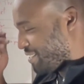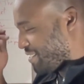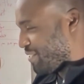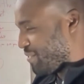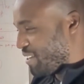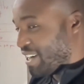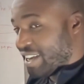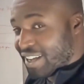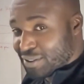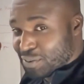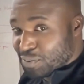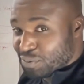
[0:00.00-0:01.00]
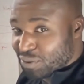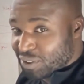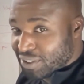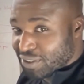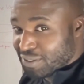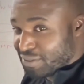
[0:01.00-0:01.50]
very hard to pull
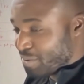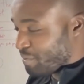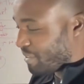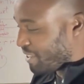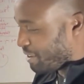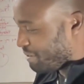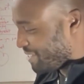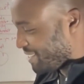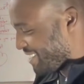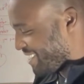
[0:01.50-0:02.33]
this off sometimes.